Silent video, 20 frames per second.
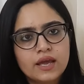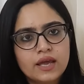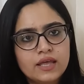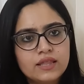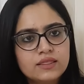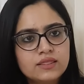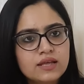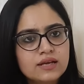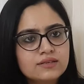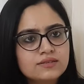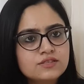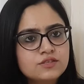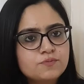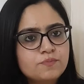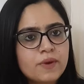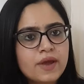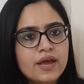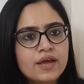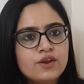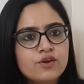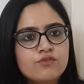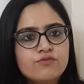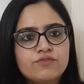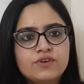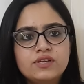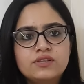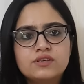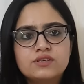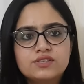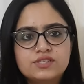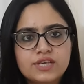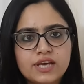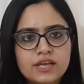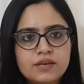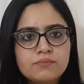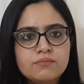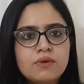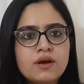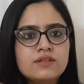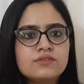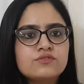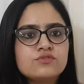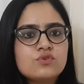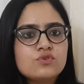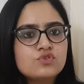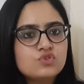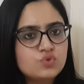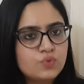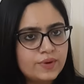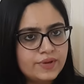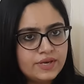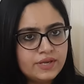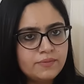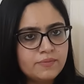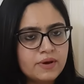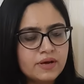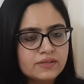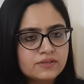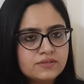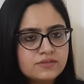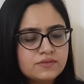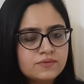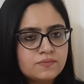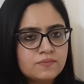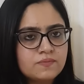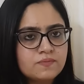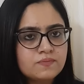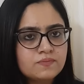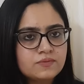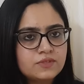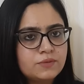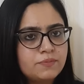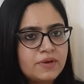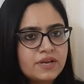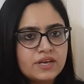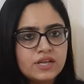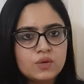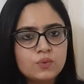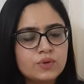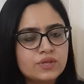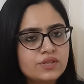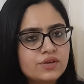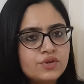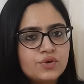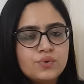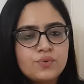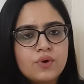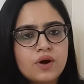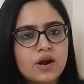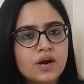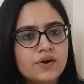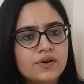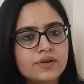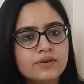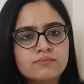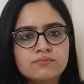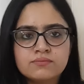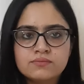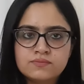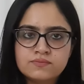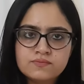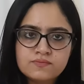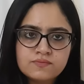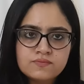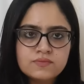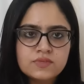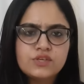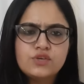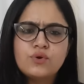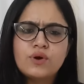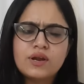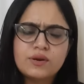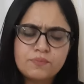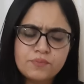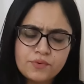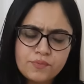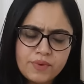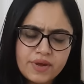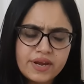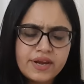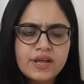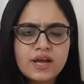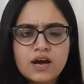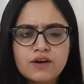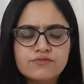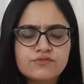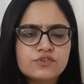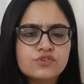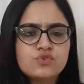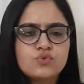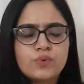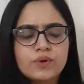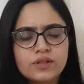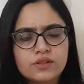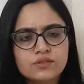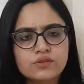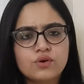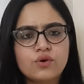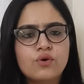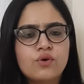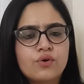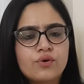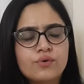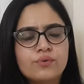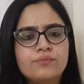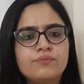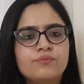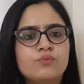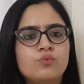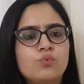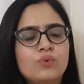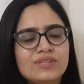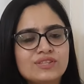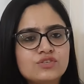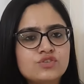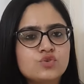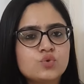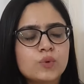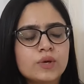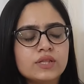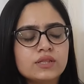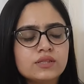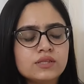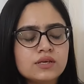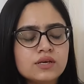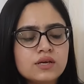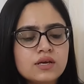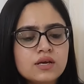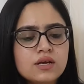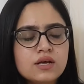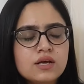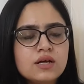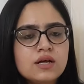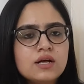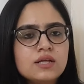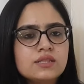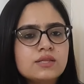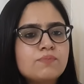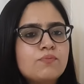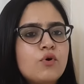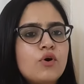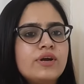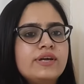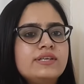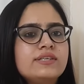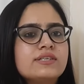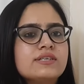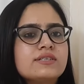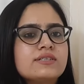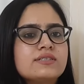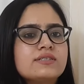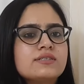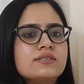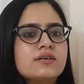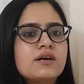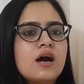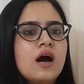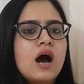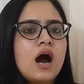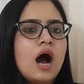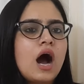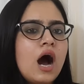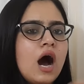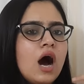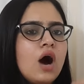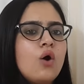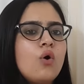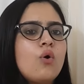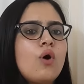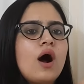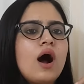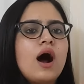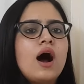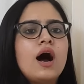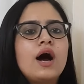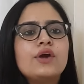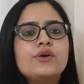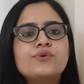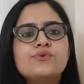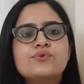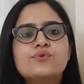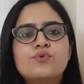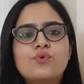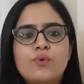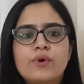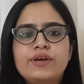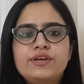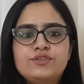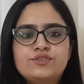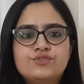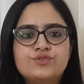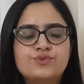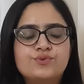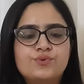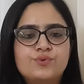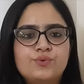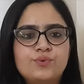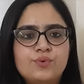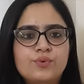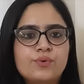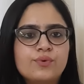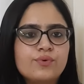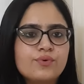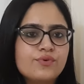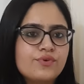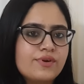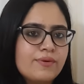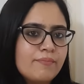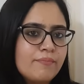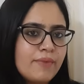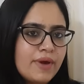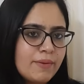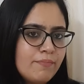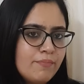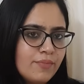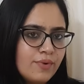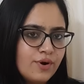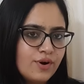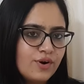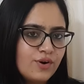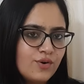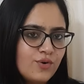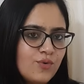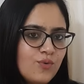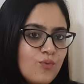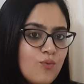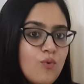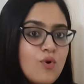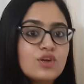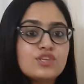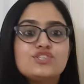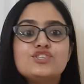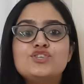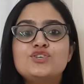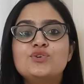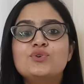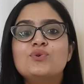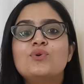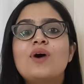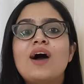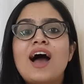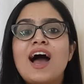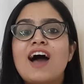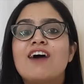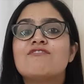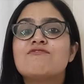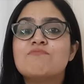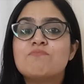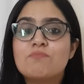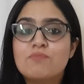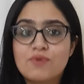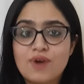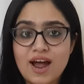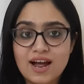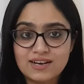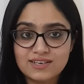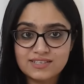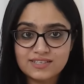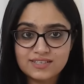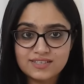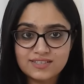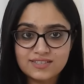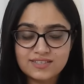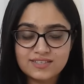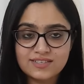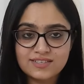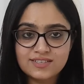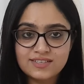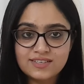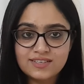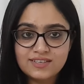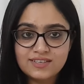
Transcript: in that span of either 10 months or 20 months, depending whether you are preparing after 12th or with 12th, the point is, how are you going to remember what you have practiced